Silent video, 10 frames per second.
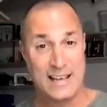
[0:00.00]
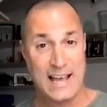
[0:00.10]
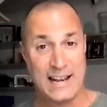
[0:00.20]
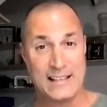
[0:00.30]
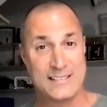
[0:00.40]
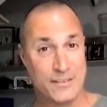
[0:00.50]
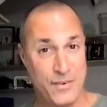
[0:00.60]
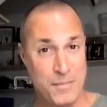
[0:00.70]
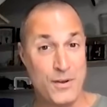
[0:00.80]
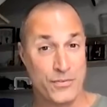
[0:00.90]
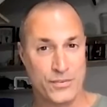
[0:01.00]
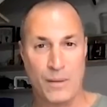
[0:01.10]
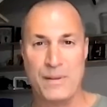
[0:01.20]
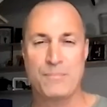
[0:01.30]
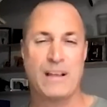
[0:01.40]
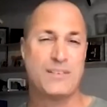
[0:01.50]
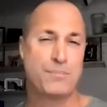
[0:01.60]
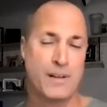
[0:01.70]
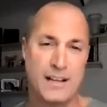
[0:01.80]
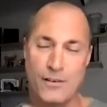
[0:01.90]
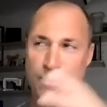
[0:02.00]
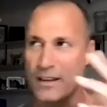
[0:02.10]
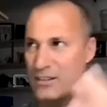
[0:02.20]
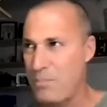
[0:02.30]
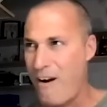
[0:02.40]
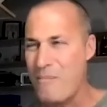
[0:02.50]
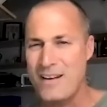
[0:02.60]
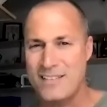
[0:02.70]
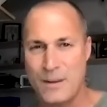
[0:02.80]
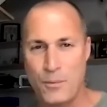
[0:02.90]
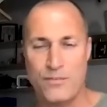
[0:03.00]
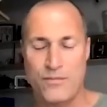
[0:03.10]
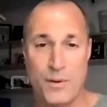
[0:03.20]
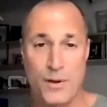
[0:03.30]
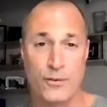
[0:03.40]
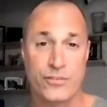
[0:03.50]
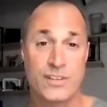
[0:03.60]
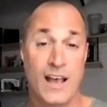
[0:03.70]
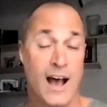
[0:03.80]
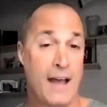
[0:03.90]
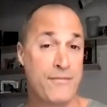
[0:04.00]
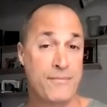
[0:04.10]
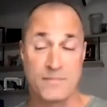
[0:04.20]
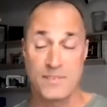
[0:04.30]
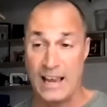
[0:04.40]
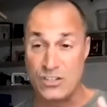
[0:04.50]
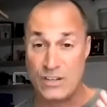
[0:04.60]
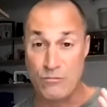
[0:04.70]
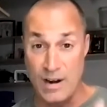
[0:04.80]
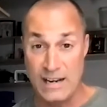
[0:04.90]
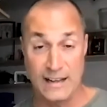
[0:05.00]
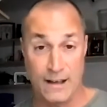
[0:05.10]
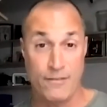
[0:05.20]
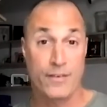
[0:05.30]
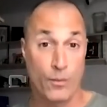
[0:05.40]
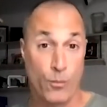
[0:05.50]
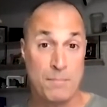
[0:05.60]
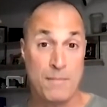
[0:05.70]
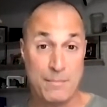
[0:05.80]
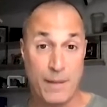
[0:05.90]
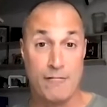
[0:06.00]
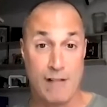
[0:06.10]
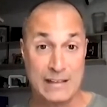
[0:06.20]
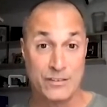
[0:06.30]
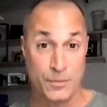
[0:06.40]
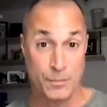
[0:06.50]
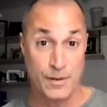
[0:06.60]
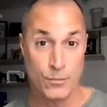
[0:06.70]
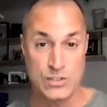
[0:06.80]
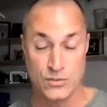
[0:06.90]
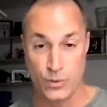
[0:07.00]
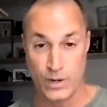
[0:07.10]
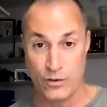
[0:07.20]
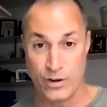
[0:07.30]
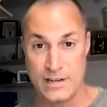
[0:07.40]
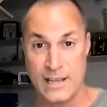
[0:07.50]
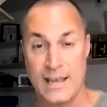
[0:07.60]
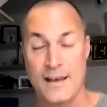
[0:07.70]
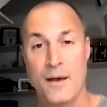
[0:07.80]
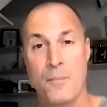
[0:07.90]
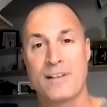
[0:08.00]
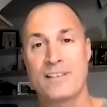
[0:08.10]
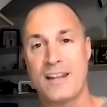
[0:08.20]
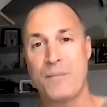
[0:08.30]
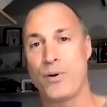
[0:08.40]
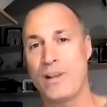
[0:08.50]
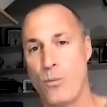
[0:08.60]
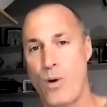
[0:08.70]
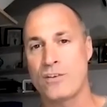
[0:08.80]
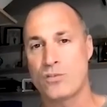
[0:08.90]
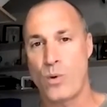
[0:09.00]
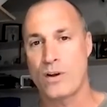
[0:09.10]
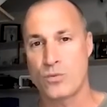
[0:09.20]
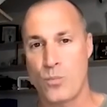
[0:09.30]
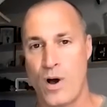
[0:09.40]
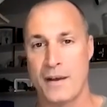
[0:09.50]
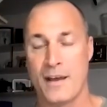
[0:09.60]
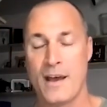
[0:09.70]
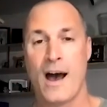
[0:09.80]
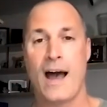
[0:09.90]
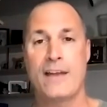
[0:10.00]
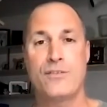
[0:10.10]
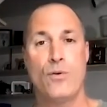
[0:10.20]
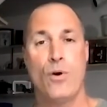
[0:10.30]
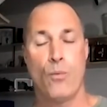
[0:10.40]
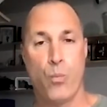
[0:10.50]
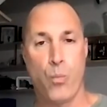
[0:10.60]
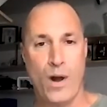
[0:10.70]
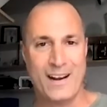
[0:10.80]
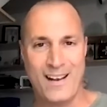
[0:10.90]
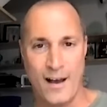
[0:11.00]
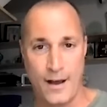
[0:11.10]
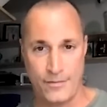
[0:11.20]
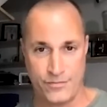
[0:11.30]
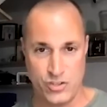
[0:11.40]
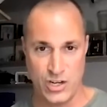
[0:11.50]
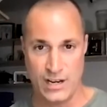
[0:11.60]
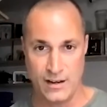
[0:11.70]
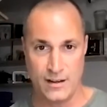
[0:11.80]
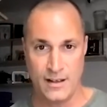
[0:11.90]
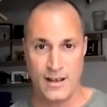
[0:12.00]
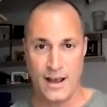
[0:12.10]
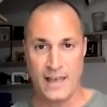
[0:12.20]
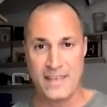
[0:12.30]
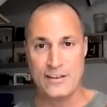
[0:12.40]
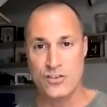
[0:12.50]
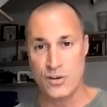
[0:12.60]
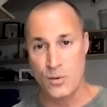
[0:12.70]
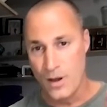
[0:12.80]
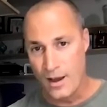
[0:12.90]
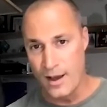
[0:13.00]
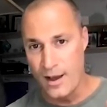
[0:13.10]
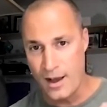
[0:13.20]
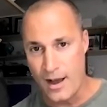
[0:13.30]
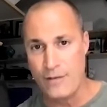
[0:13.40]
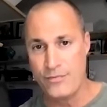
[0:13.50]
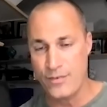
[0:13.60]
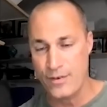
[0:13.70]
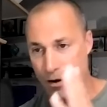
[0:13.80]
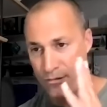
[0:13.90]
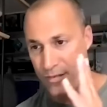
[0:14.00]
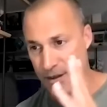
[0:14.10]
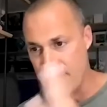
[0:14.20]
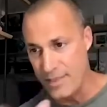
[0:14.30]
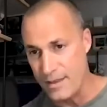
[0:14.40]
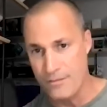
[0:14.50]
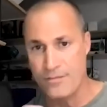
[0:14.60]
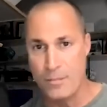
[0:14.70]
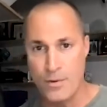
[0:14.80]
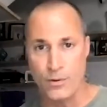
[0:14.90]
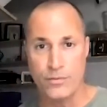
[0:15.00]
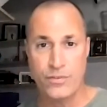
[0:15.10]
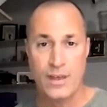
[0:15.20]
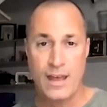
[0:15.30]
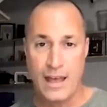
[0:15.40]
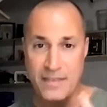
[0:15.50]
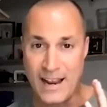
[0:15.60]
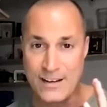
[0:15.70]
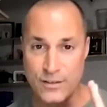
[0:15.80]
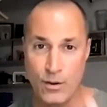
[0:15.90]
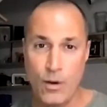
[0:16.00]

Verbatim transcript: And it's the vermouth. So I've been, you know, experimenting with vermouths. i actually really love the one made by Ransom, which is what I've got in here. But instead of putting one to one to one, I do one and a half gin. I then do a half of the vermouth, and then I do a